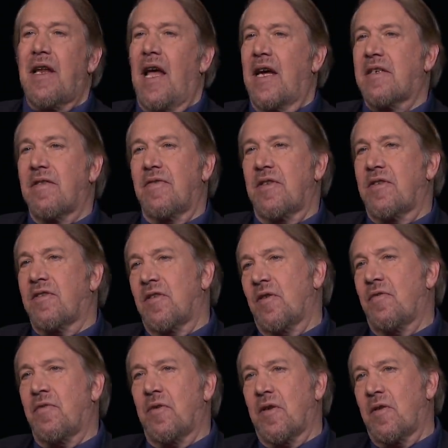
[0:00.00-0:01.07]
hacktivists, though,
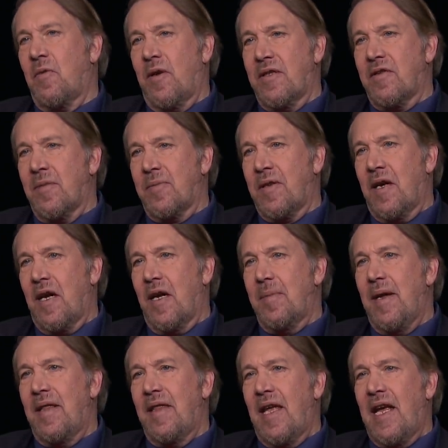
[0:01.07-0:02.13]
for quite some time,
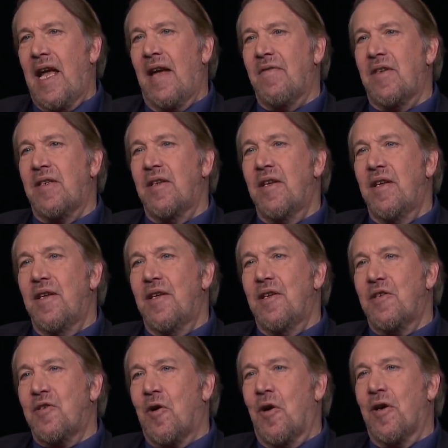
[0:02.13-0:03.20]
and they haven't
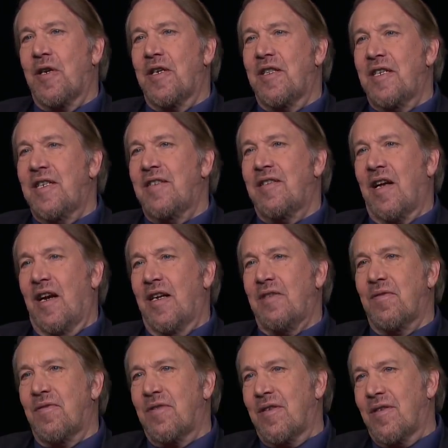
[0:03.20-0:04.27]
targeted these
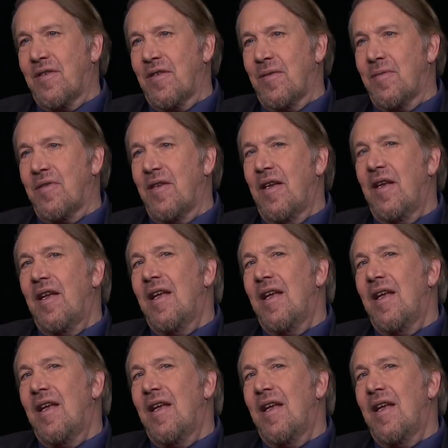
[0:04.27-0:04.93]
kinds of systems.